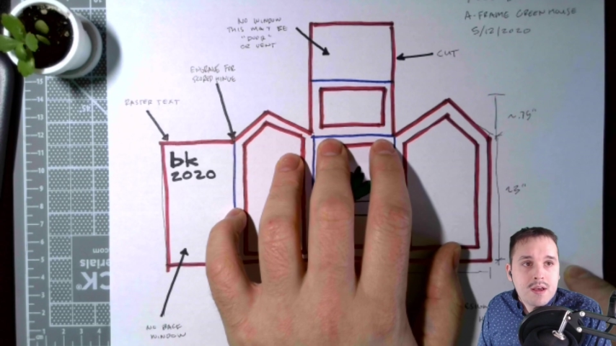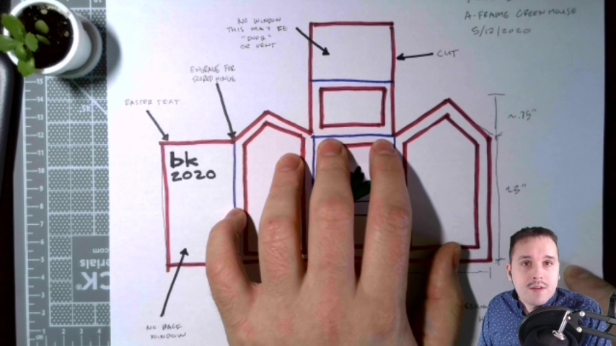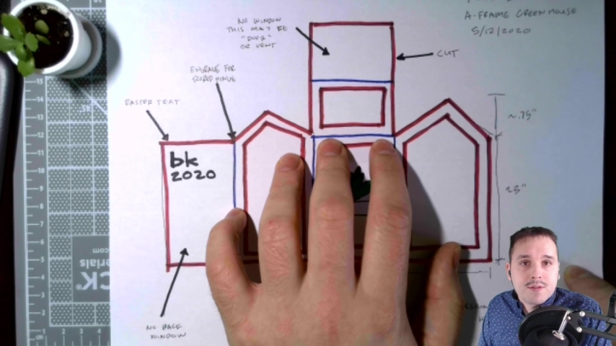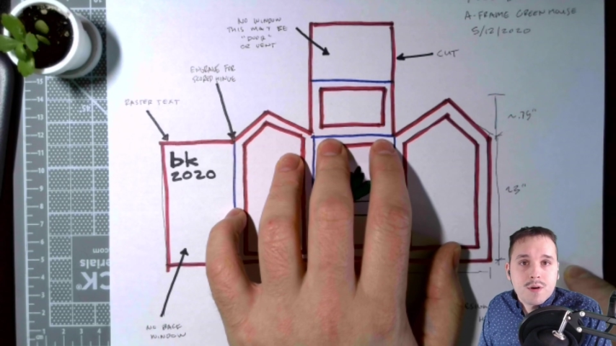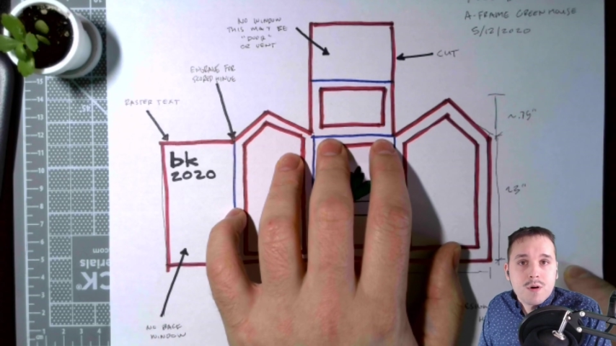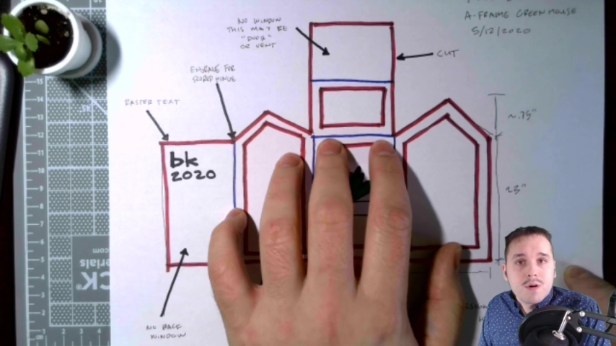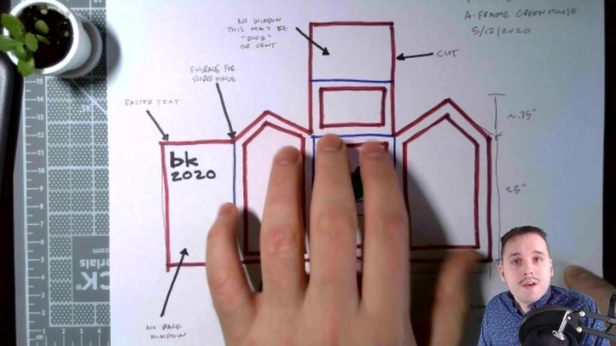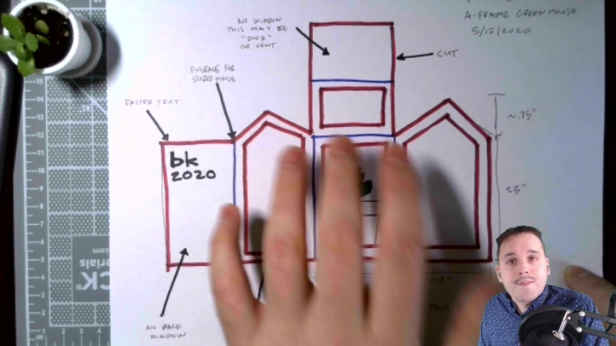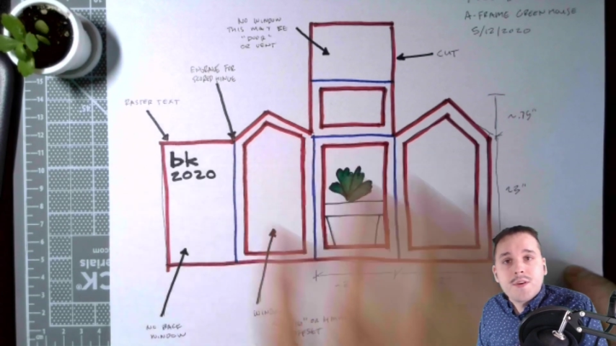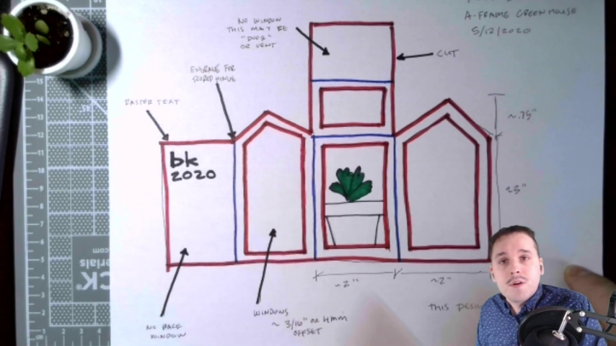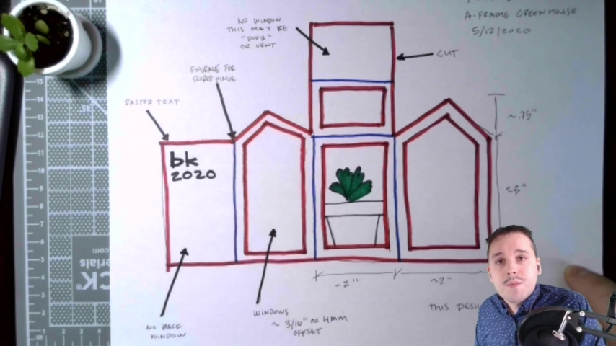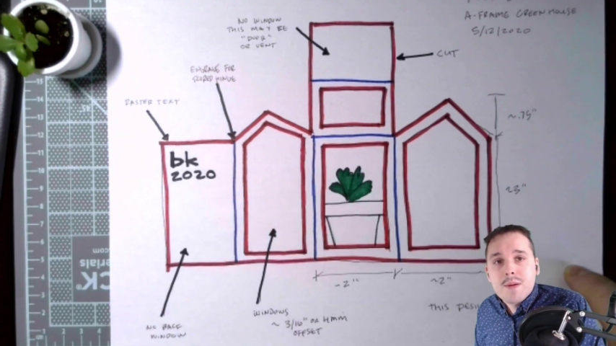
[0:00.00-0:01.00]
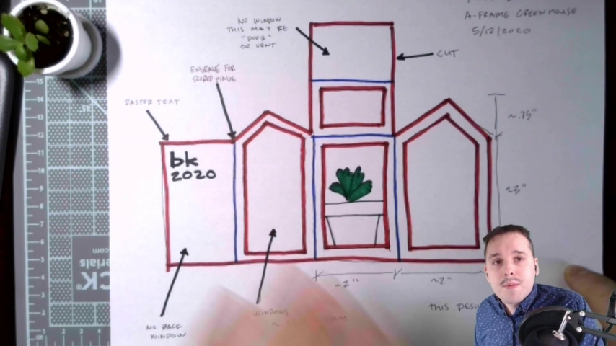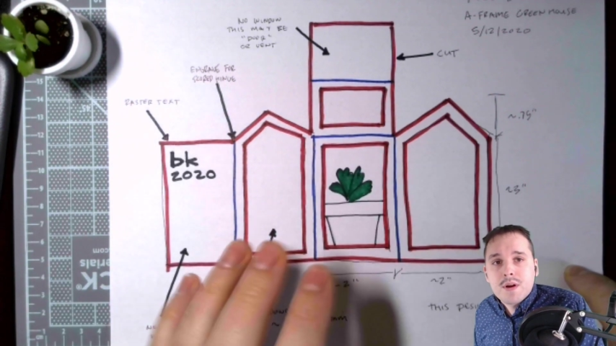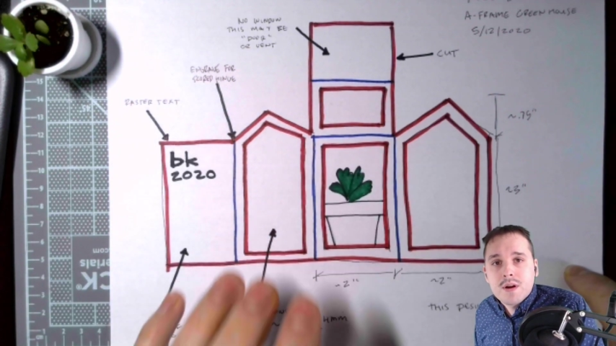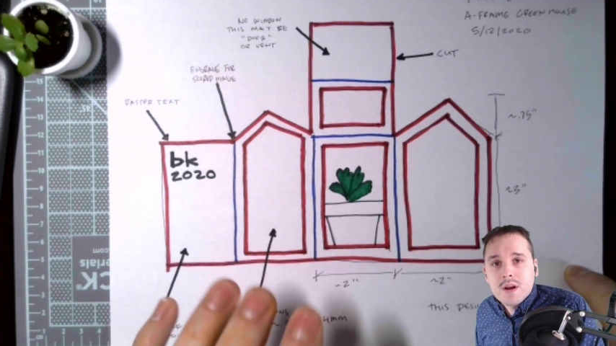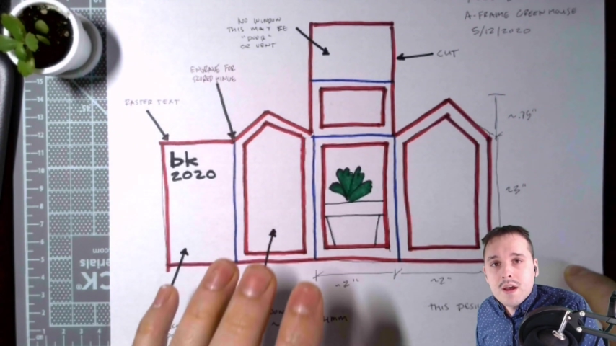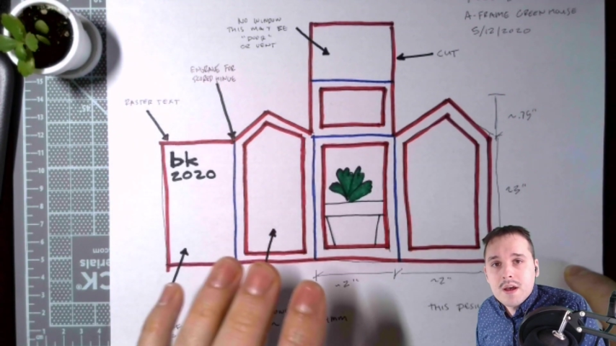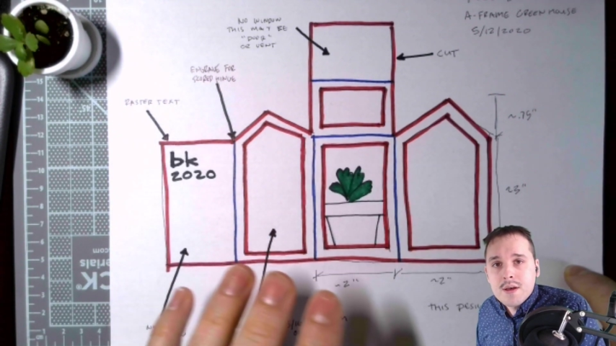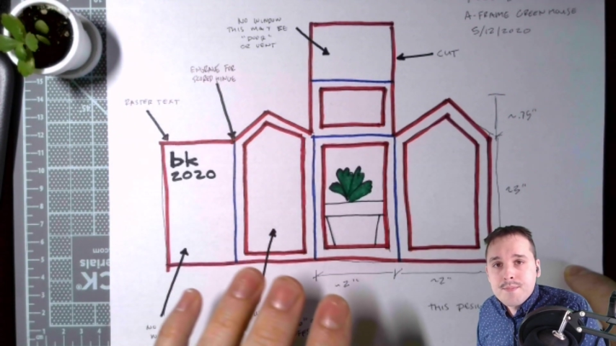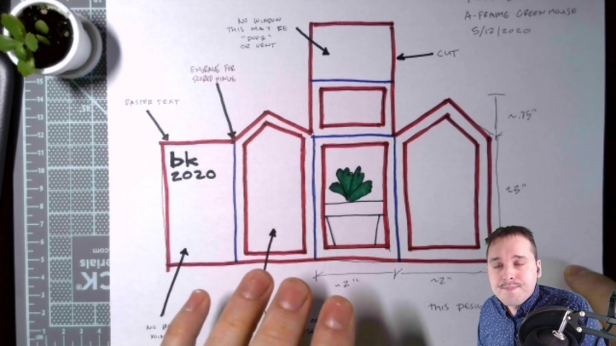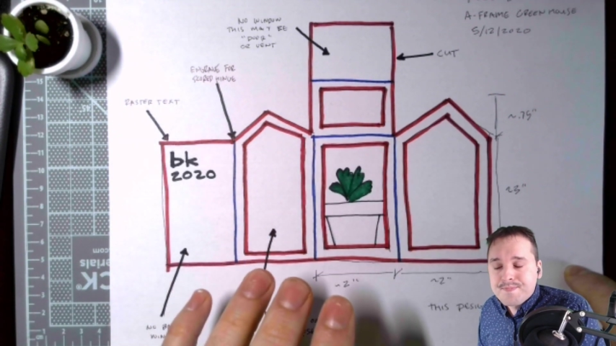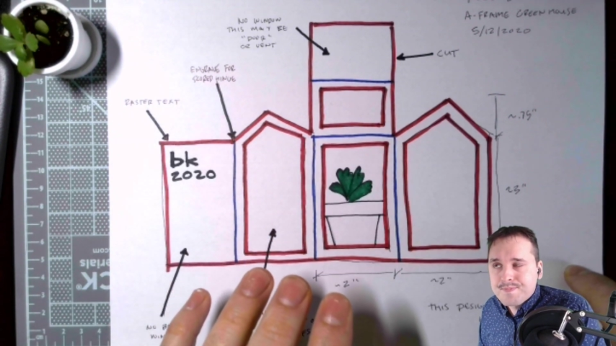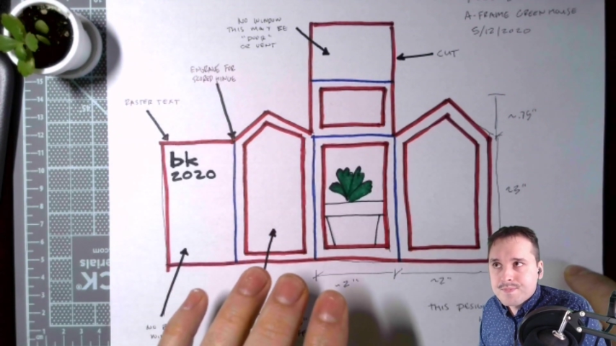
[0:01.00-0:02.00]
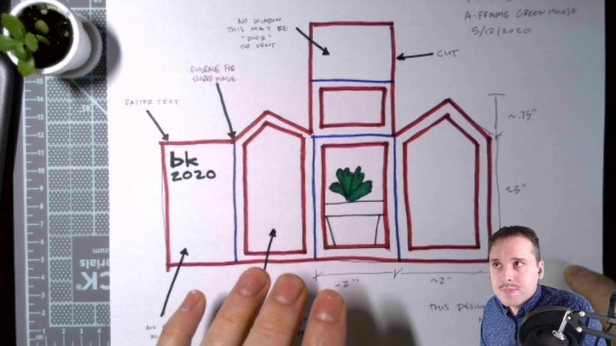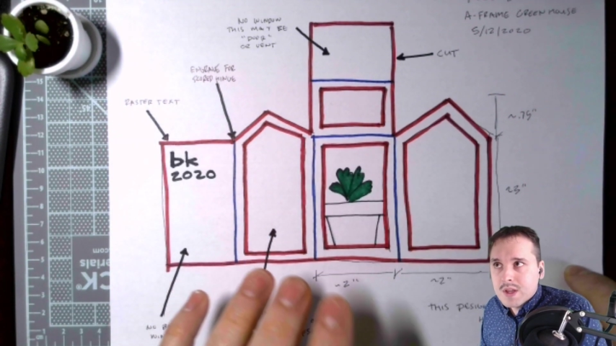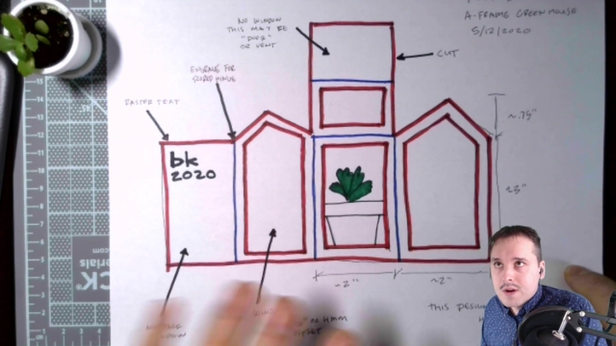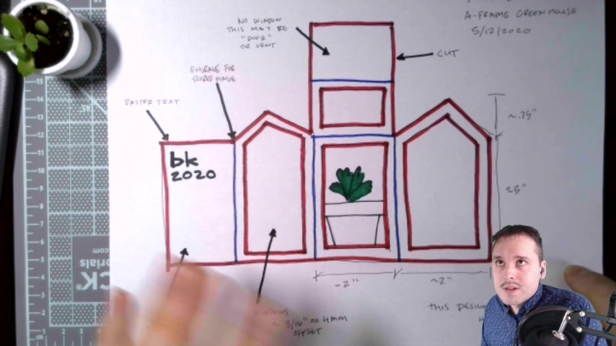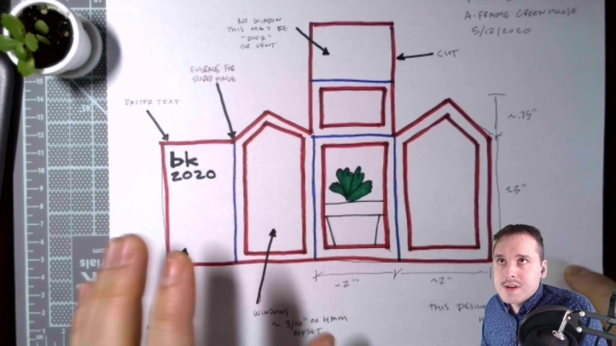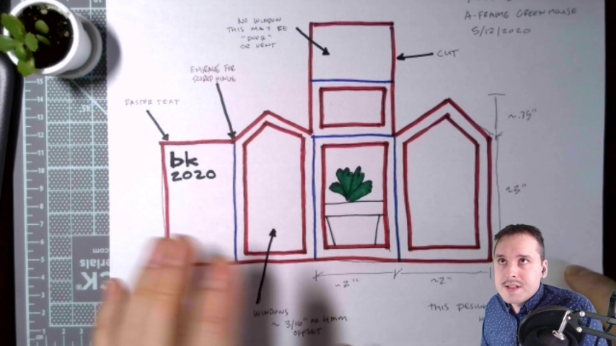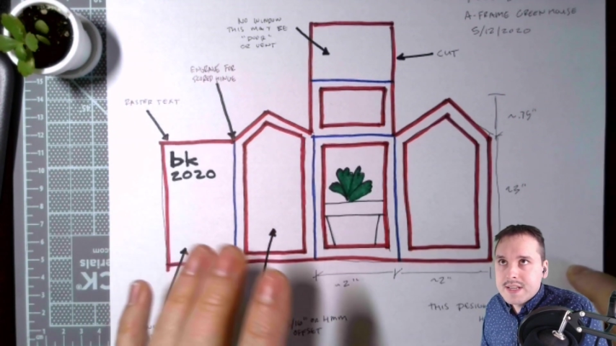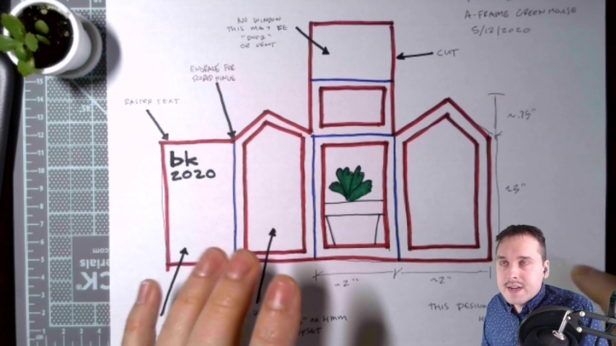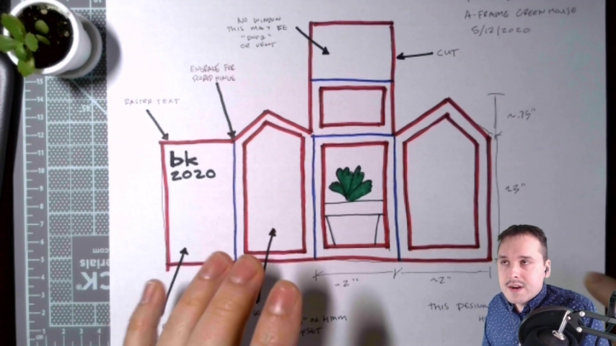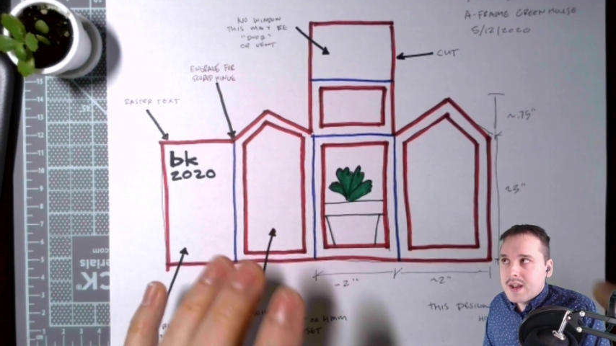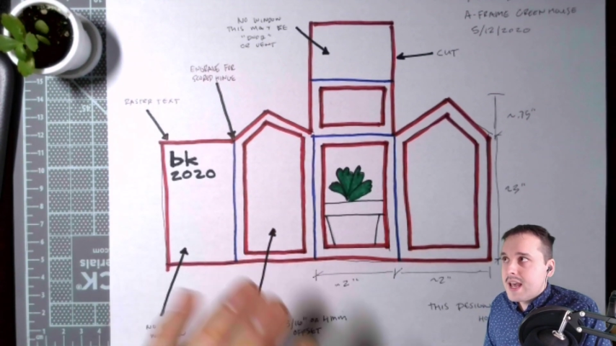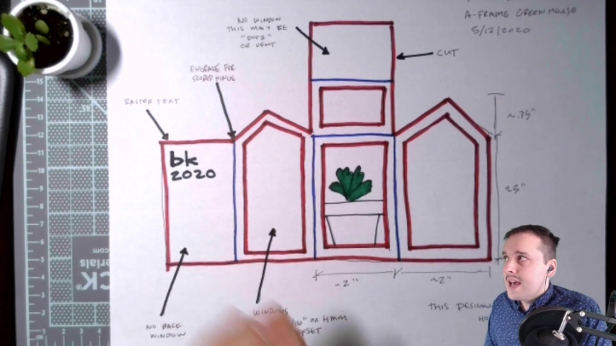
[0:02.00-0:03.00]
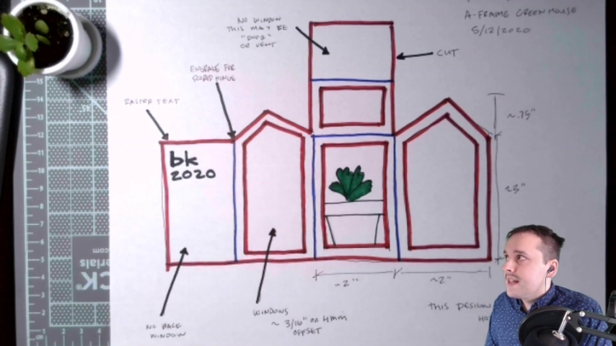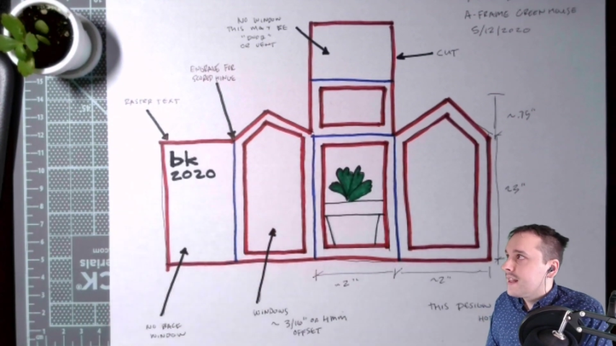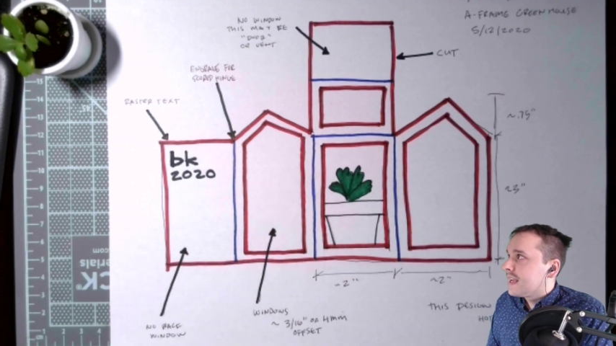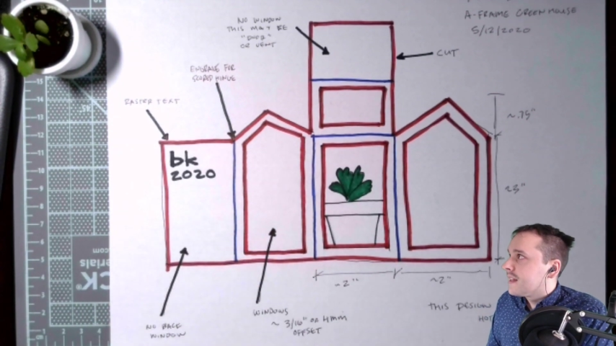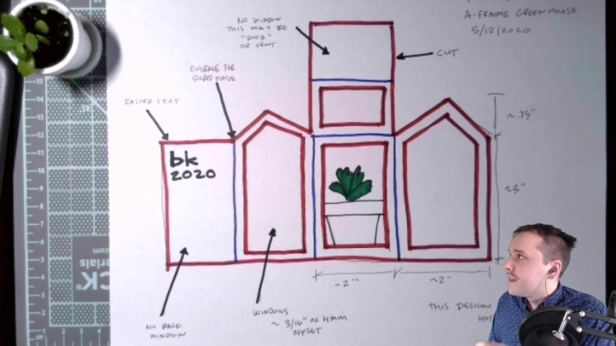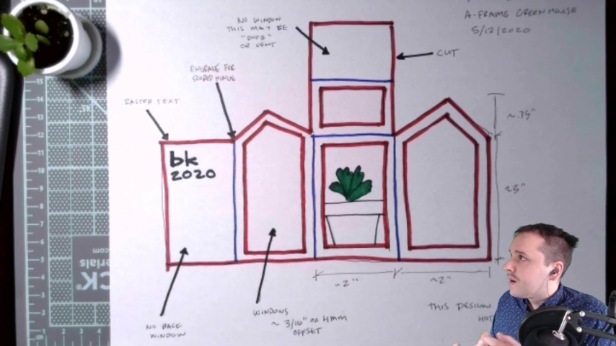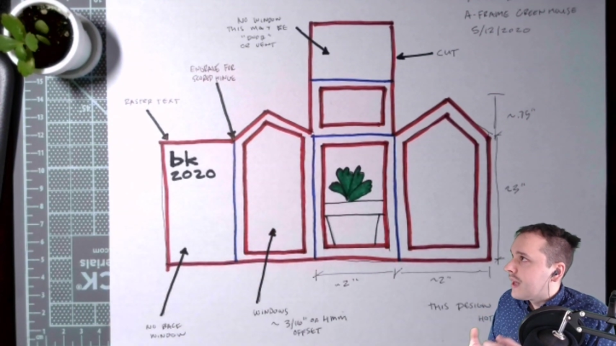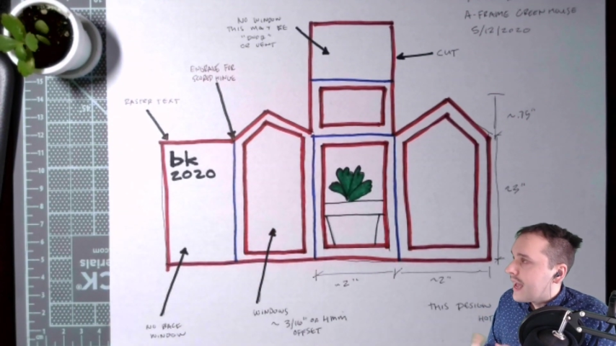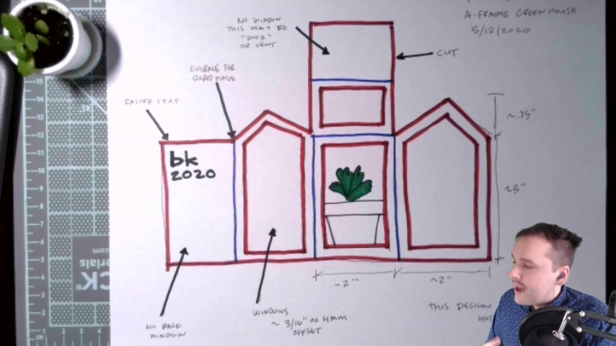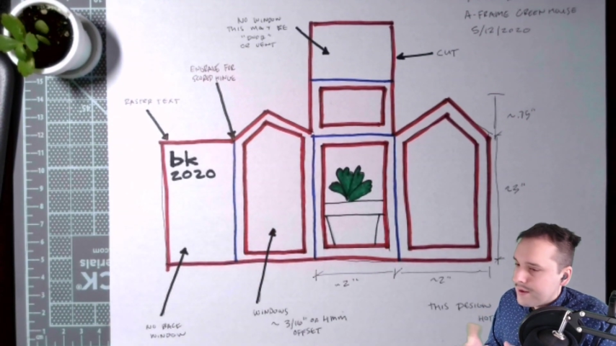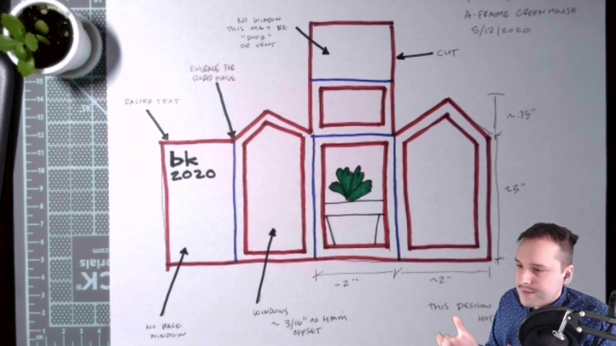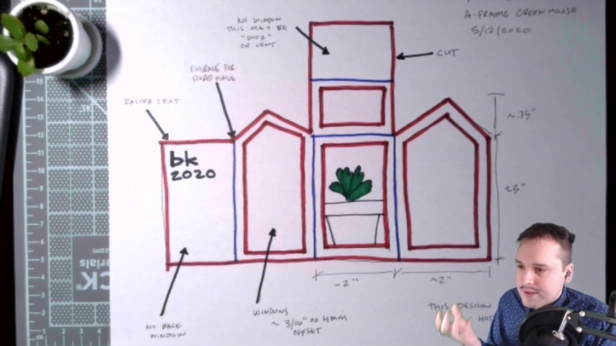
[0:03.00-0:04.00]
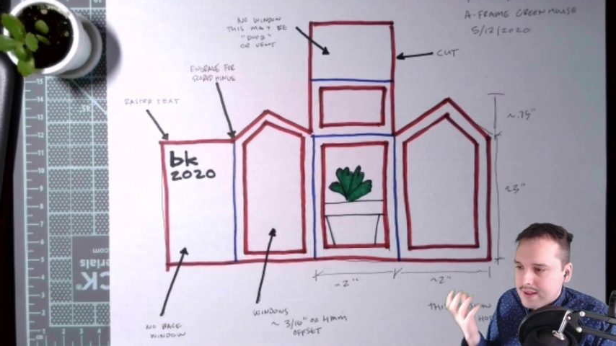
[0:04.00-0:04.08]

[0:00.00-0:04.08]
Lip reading: So if you remember, earlier in the year I had like a little house.